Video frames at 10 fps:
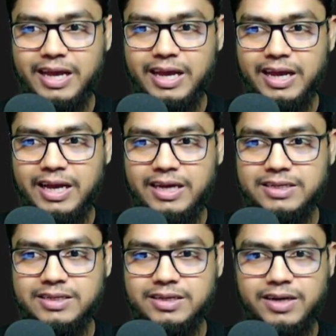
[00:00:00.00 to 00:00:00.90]

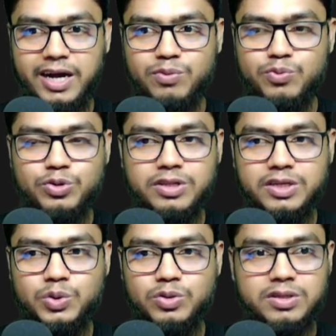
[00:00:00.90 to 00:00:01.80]
and I will
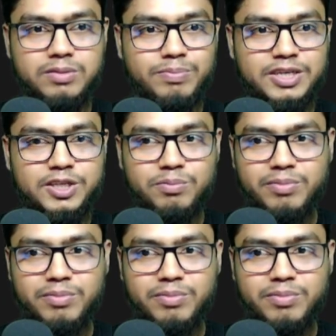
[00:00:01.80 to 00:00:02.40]
actually build